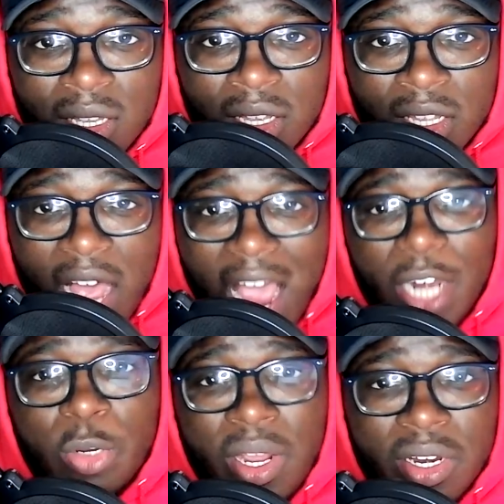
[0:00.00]
God
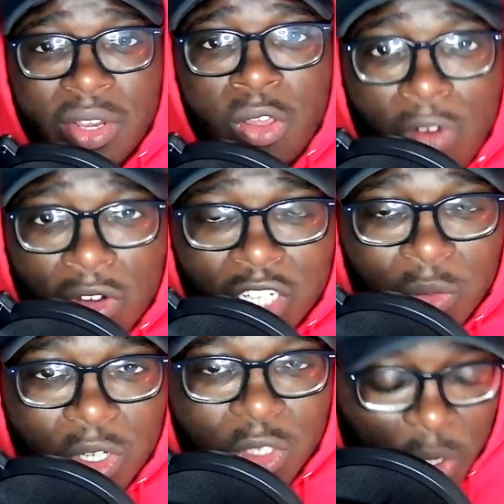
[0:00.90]
created a universe in
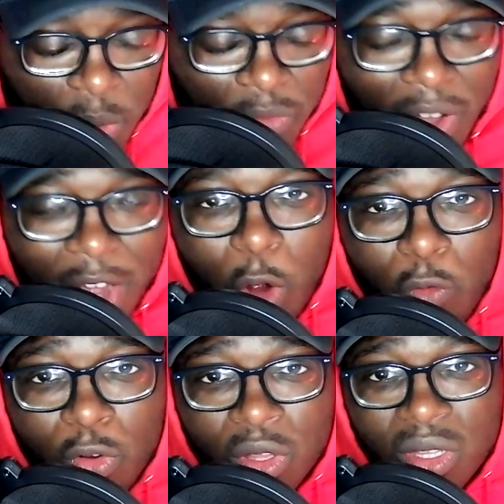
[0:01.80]
which we would fight
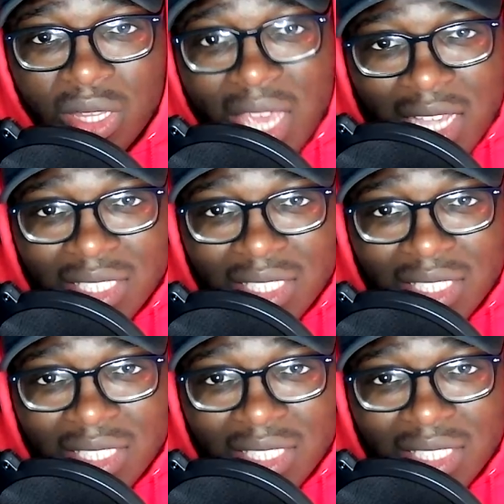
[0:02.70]
over things